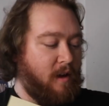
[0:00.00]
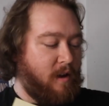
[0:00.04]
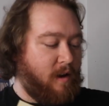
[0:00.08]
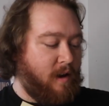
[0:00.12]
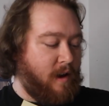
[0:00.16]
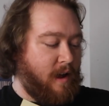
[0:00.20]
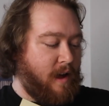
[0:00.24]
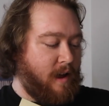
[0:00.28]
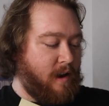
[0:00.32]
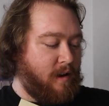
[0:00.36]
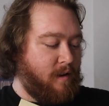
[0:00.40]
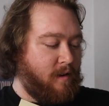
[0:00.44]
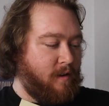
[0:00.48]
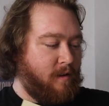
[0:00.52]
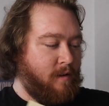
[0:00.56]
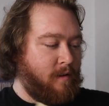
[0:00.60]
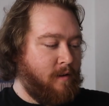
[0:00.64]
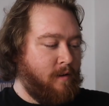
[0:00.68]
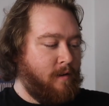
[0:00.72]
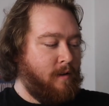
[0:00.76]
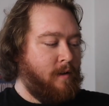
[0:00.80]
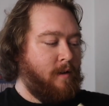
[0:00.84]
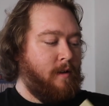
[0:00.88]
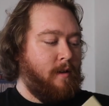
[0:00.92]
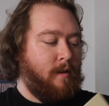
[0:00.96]
and then
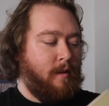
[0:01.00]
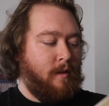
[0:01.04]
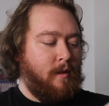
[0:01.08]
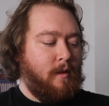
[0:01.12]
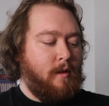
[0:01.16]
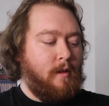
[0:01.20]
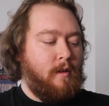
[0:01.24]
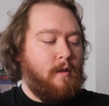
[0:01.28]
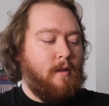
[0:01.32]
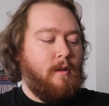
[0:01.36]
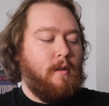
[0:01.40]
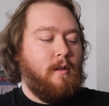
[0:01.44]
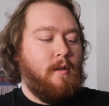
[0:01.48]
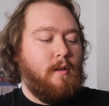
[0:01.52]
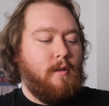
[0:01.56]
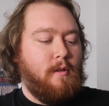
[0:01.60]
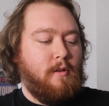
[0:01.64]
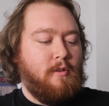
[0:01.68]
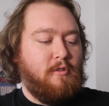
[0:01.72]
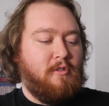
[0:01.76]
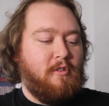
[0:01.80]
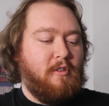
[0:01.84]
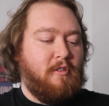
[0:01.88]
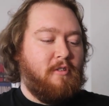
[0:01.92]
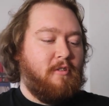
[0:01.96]

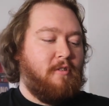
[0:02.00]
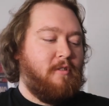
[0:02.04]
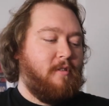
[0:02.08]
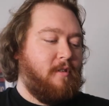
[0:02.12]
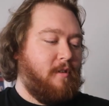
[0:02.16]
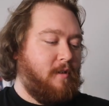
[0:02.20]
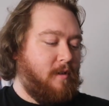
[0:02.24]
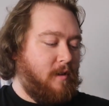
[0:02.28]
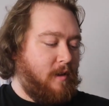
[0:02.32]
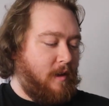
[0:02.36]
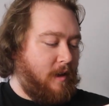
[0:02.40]
just,